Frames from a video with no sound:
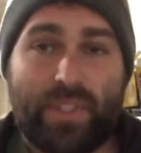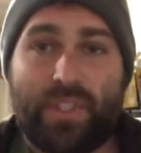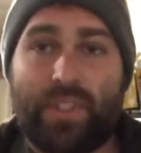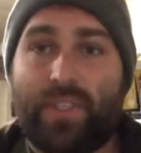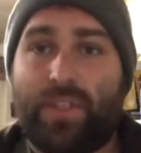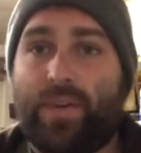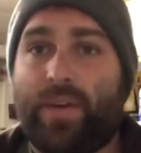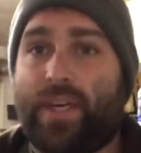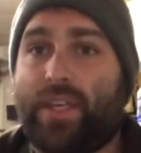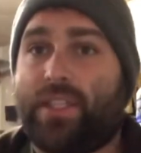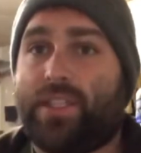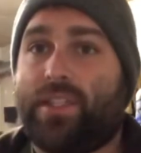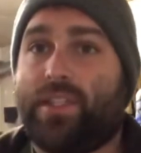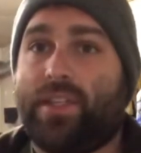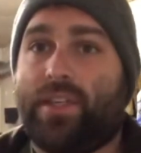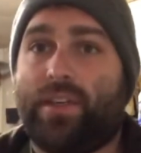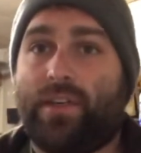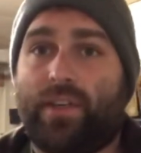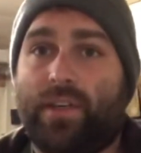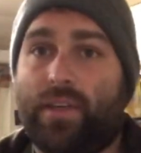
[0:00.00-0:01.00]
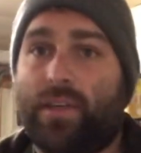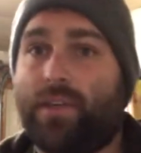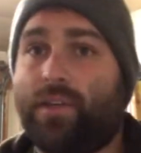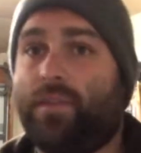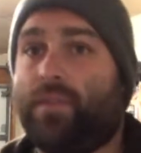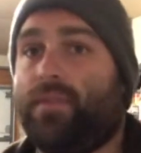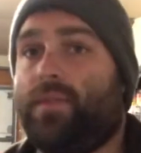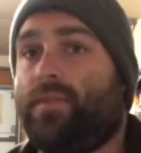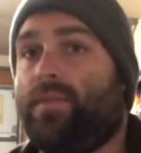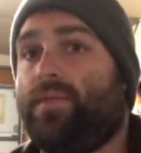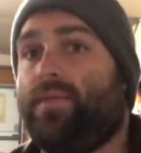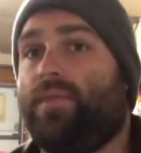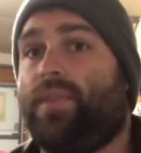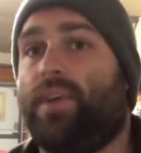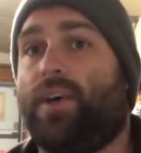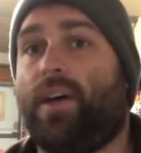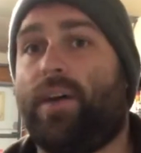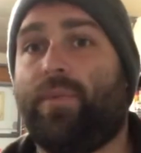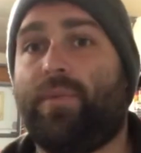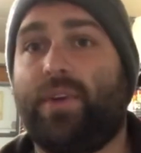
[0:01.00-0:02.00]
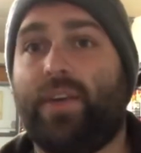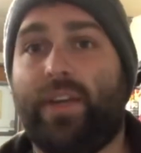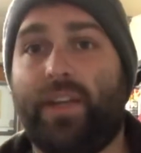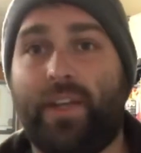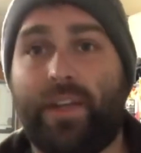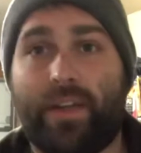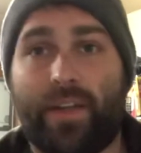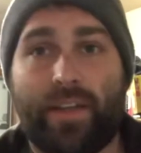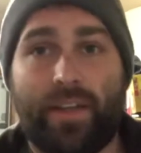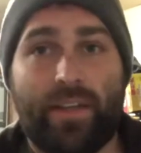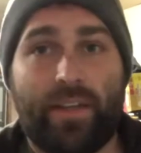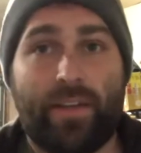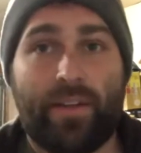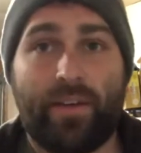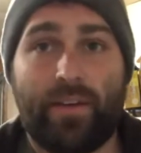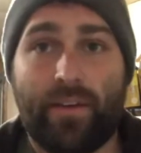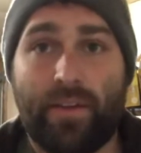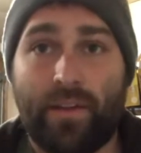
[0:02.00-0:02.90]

you actually are operating and